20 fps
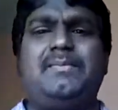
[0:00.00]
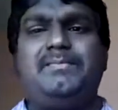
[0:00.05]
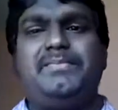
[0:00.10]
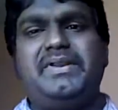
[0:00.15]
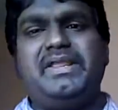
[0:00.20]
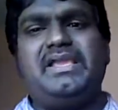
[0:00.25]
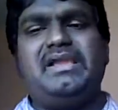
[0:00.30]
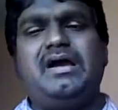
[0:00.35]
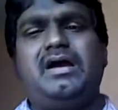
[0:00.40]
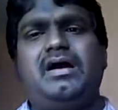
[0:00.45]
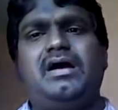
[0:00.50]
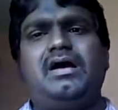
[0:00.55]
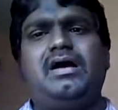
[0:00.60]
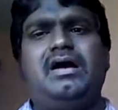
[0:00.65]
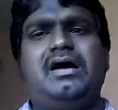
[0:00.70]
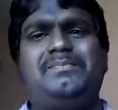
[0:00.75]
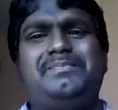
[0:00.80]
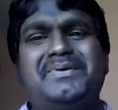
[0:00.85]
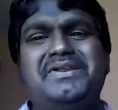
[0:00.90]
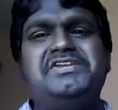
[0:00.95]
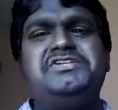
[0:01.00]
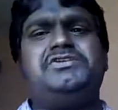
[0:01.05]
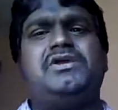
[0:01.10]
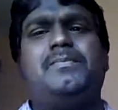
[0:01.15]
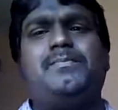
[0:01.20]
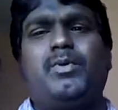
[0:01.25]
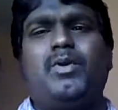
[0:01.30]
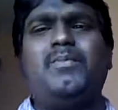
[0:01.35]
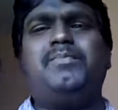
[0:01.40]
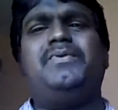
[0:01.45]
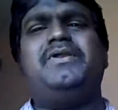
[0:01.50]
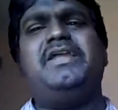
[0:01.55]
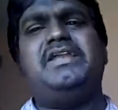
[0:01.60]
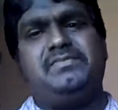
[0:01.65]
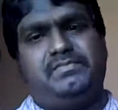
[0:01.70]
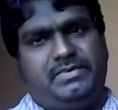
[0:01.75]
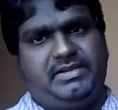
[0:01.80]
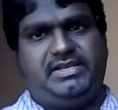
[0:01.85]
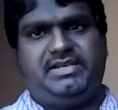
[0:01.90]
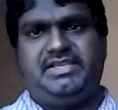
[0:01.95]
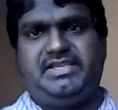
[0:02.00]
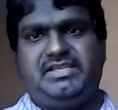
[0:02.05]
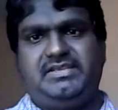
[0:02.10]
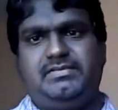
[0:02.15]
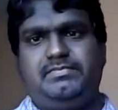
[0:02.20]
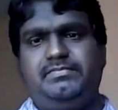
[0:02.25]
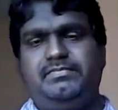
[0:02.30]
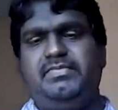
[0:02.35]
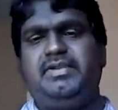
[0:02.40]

appropriate medium.